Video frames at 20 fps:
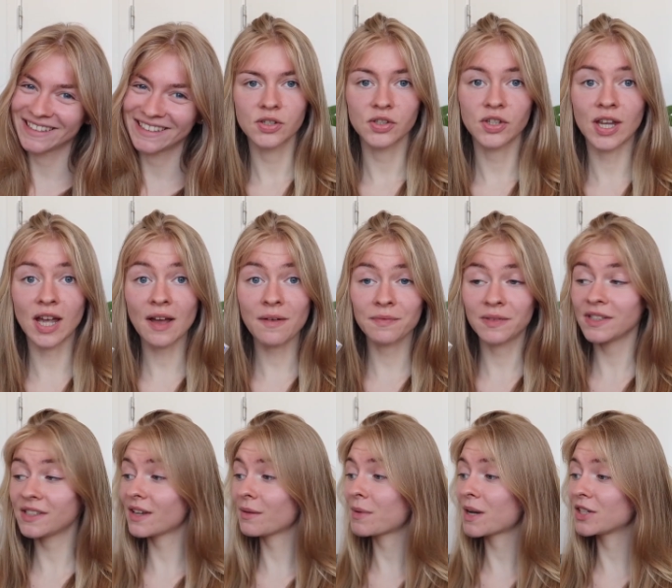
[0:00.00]
So yeah,
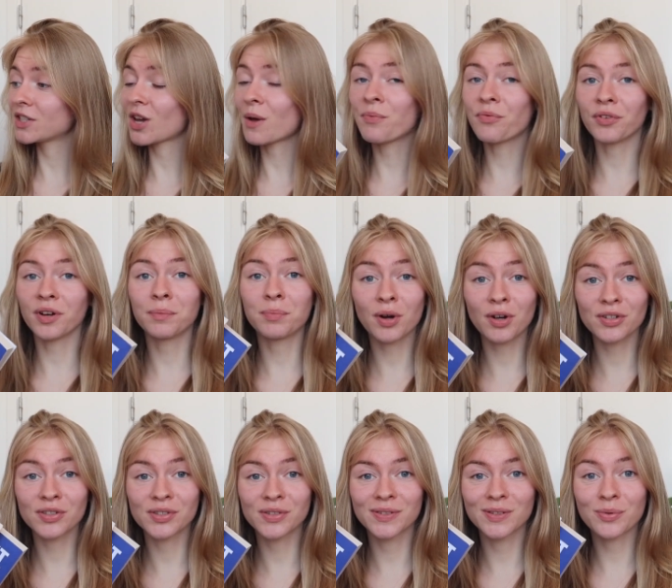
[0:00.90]
these are my top 3
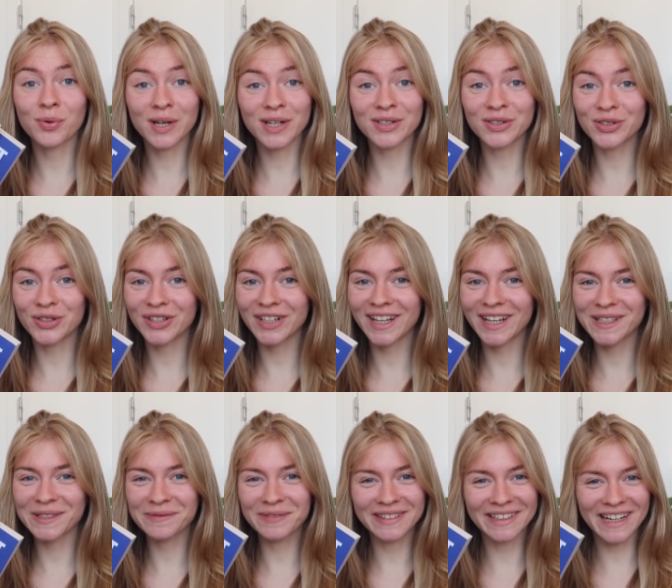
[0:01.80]
books. Quick and dirty
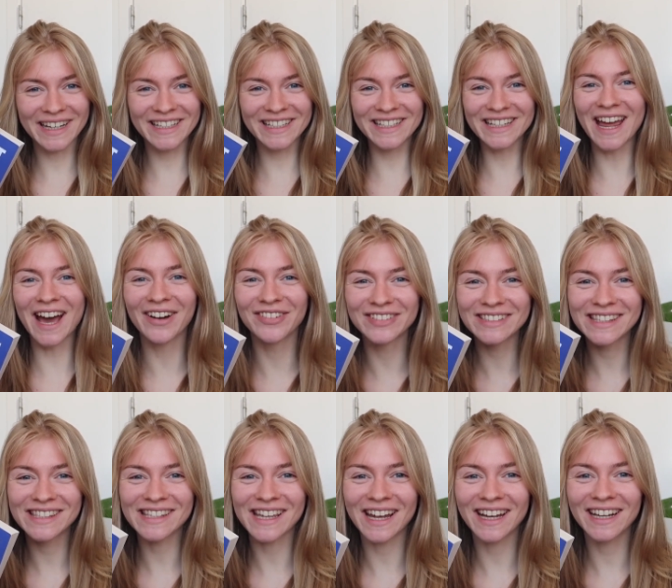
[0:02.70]
explanation, I would
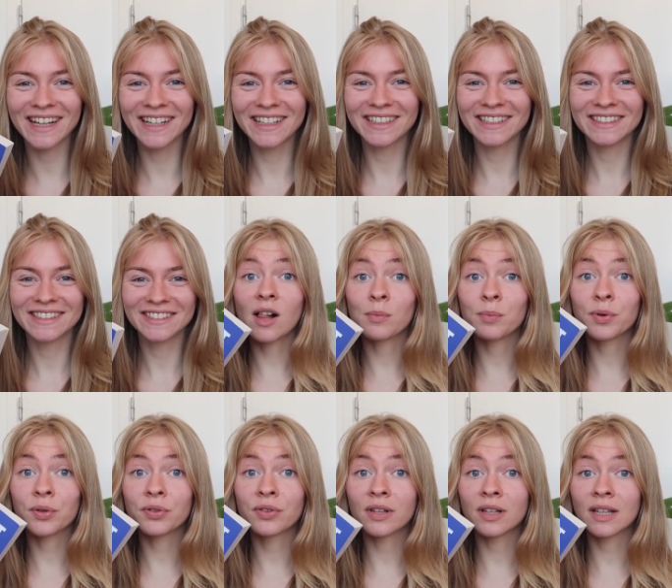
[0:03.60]
say. I'll
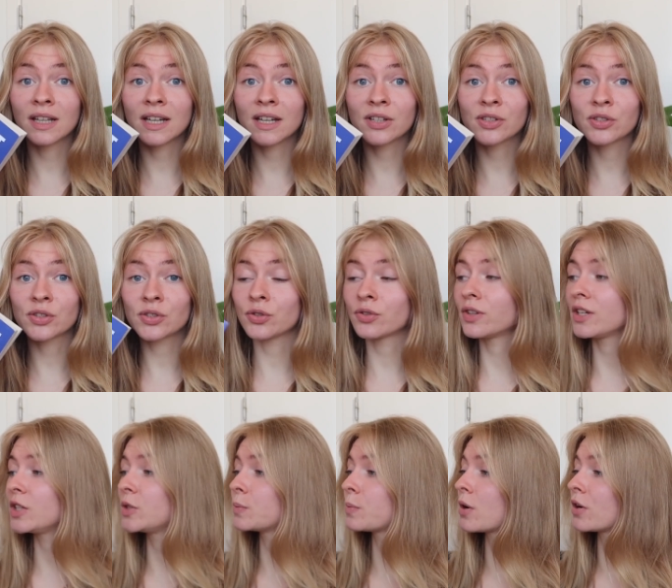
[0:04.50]
put the links to
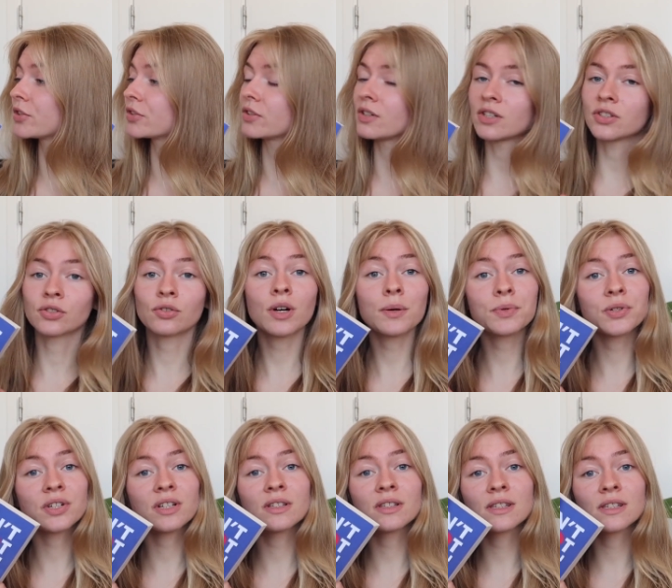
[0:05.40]
these books in the
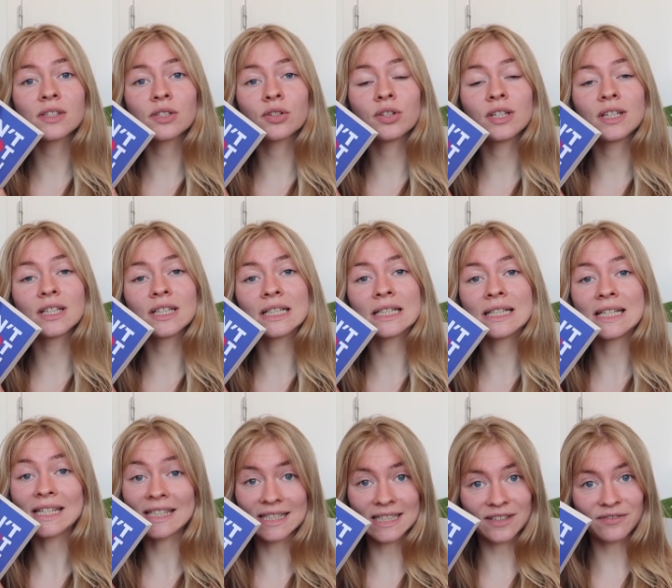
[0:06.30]
description so you can
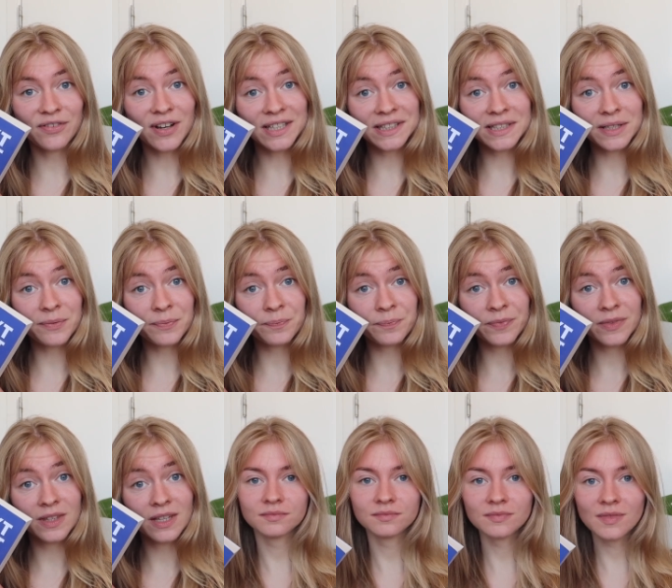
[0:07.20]
easily find them.
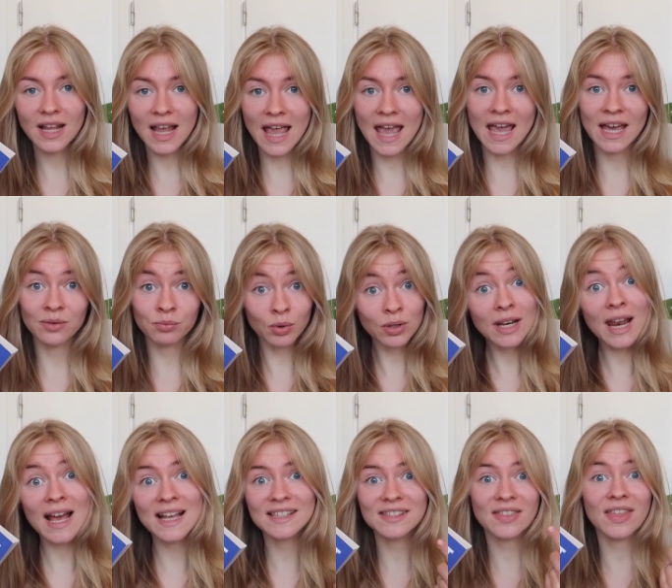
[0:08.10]
And one
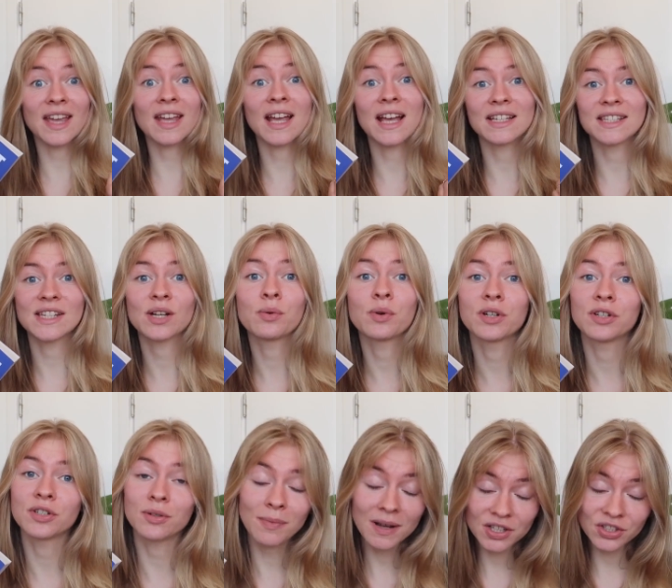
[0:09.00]
last thing I still
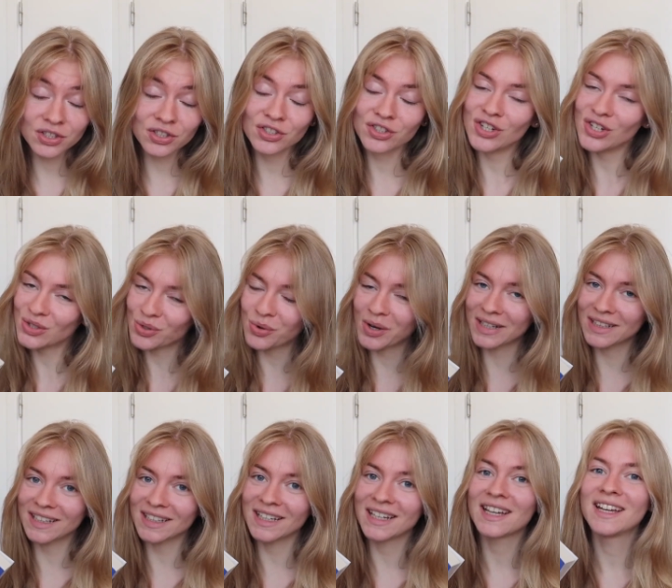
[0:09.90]
wanted to mention just
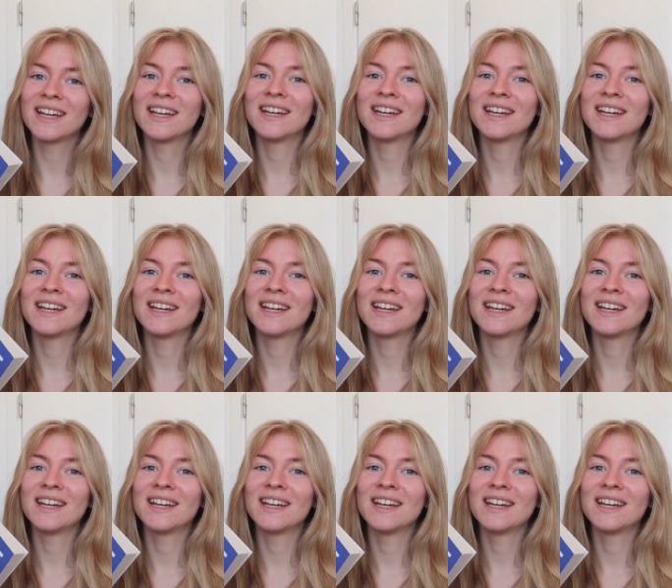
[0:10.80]
quickly,